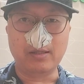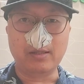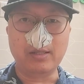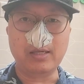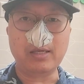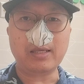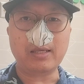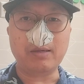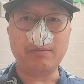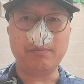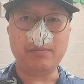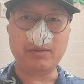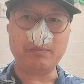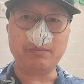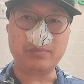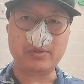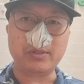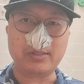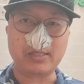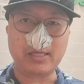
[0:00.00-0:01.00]
they can be
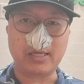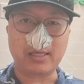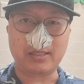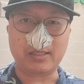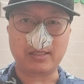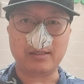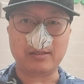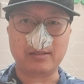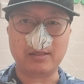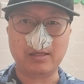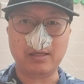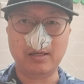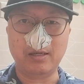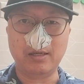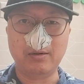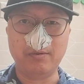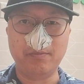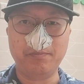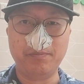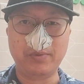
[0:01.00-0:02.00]
protected
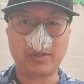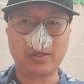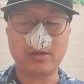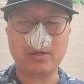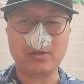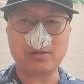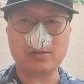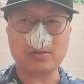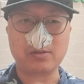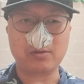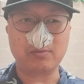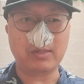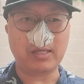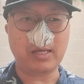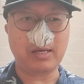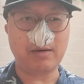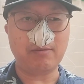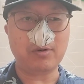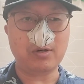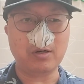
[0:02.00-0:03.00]
because
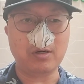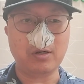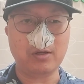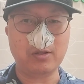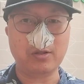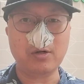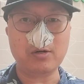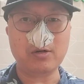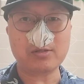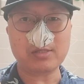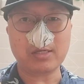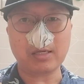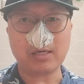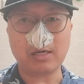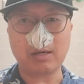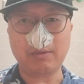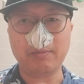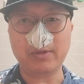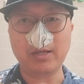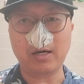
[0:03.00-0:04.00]
whenever a nursing
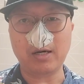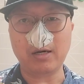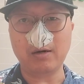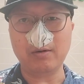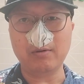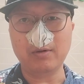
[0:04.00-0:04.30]
come down,